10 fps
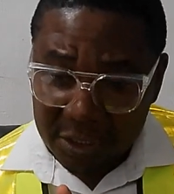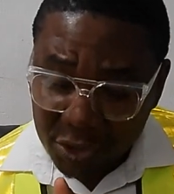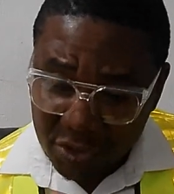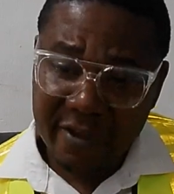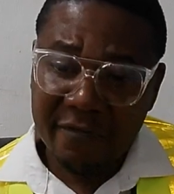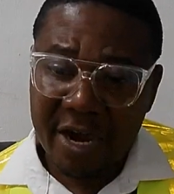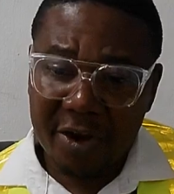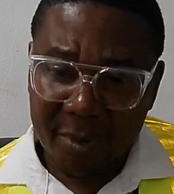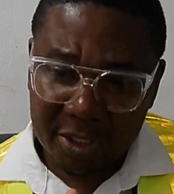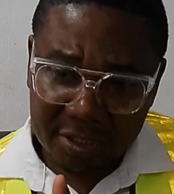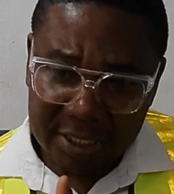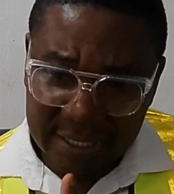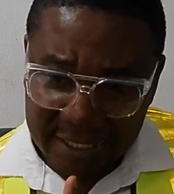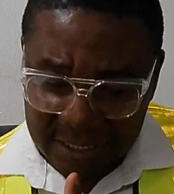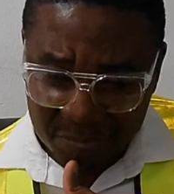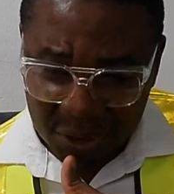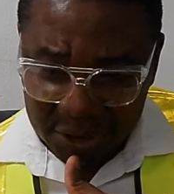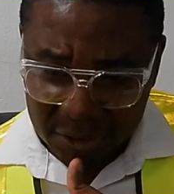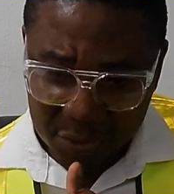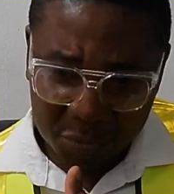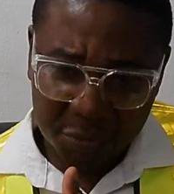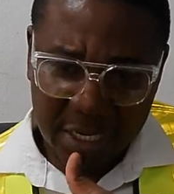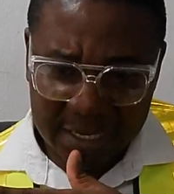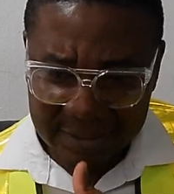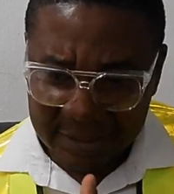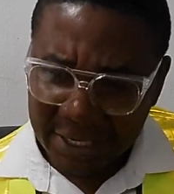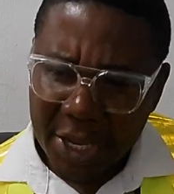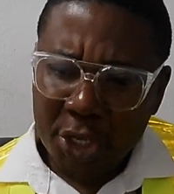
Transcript: new environment you are taking the patient to. That's three.